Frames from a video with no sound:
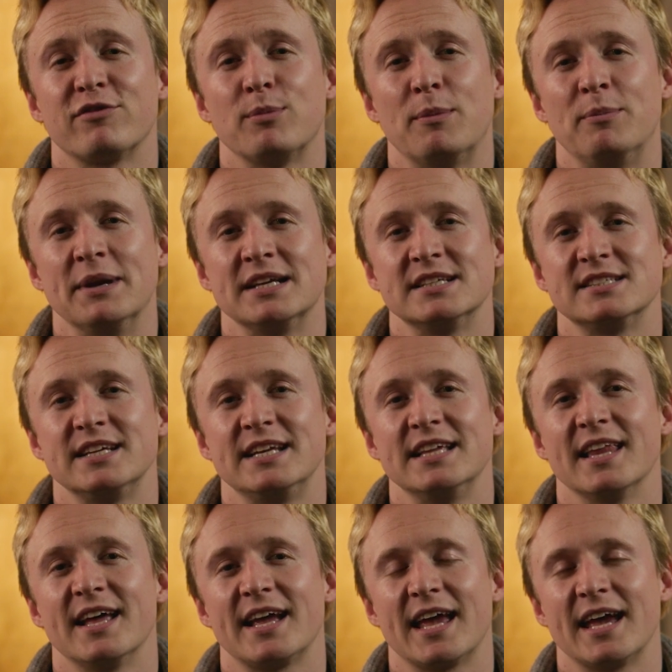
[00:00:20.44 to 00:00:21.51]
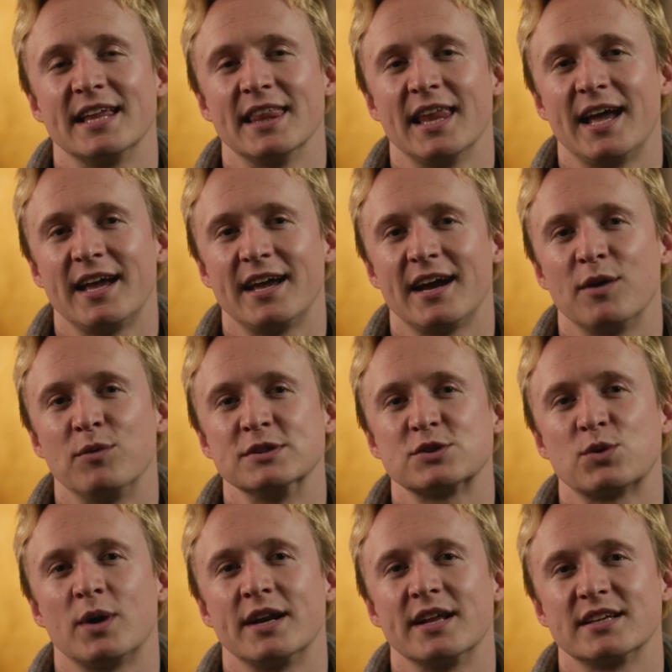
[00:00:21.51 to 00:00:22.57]
from a big city like LA, I was
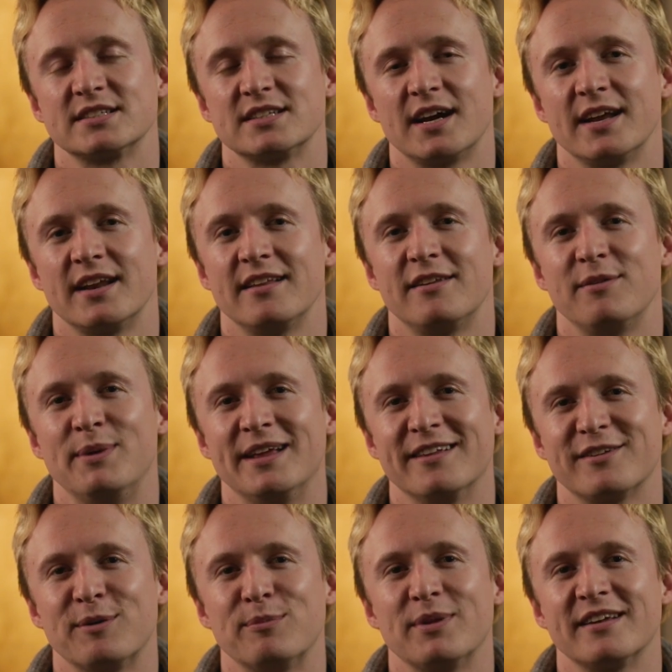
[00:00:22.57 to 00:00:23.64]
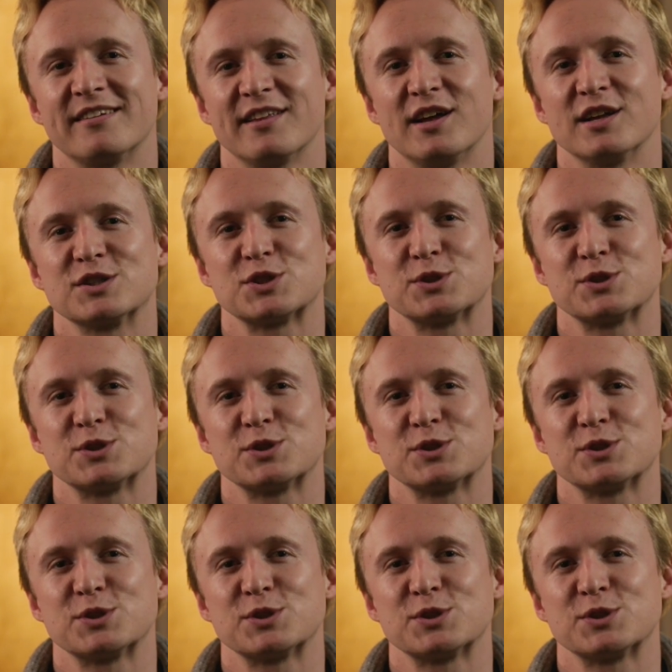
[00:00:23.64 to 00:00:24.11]
quite excited to be in someplace a lot